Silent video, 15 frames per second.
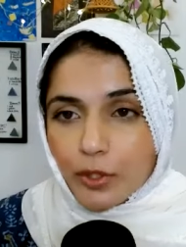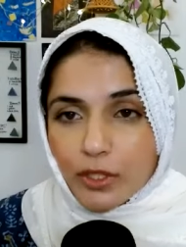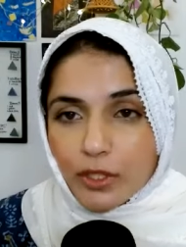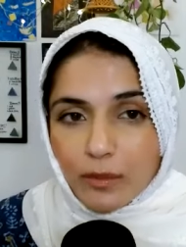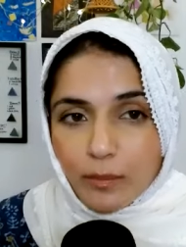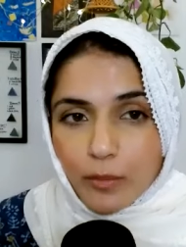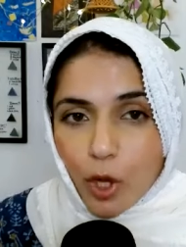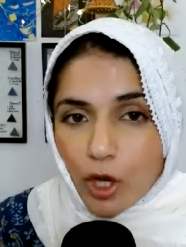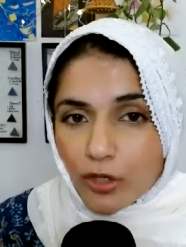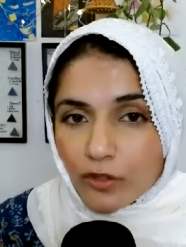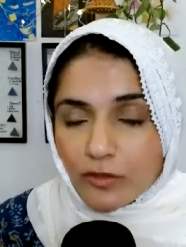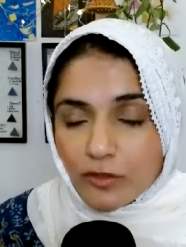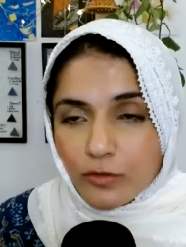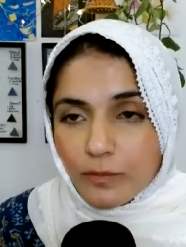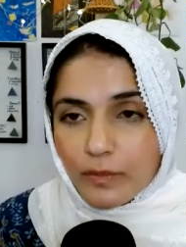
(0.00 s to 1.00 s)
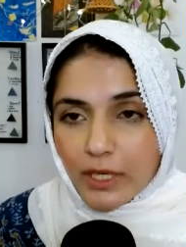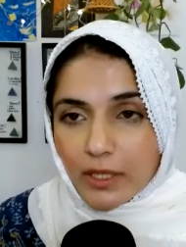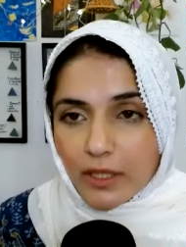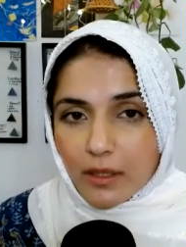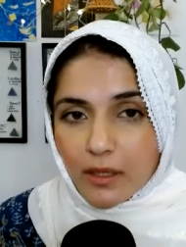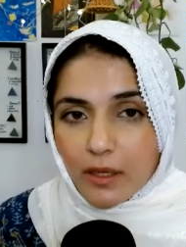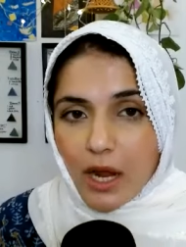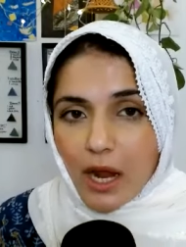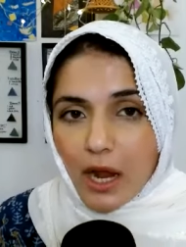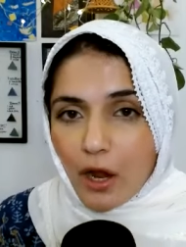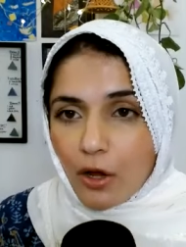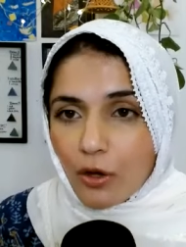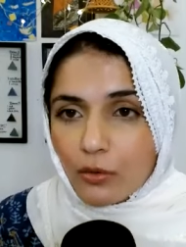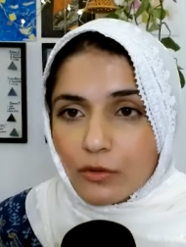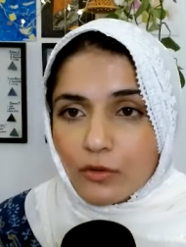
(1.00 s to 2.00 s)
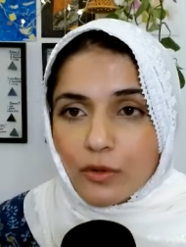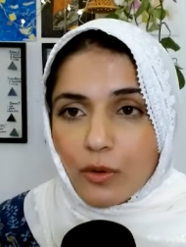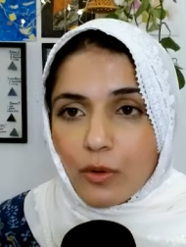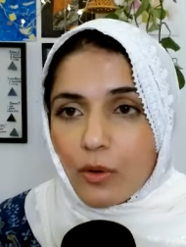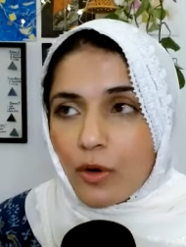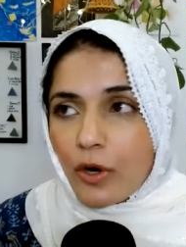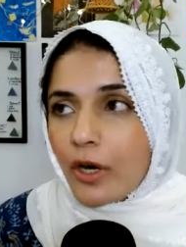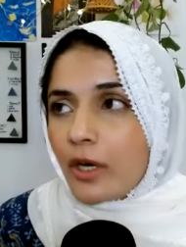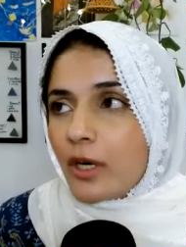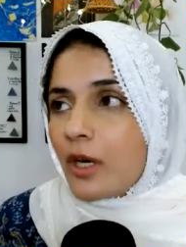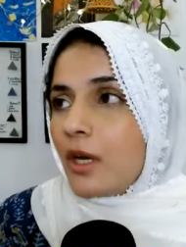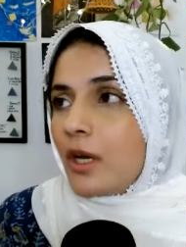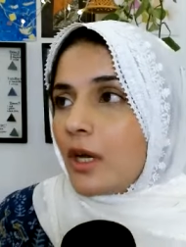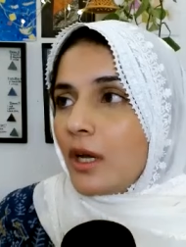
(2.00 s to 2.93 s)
put the blocks to build a house, or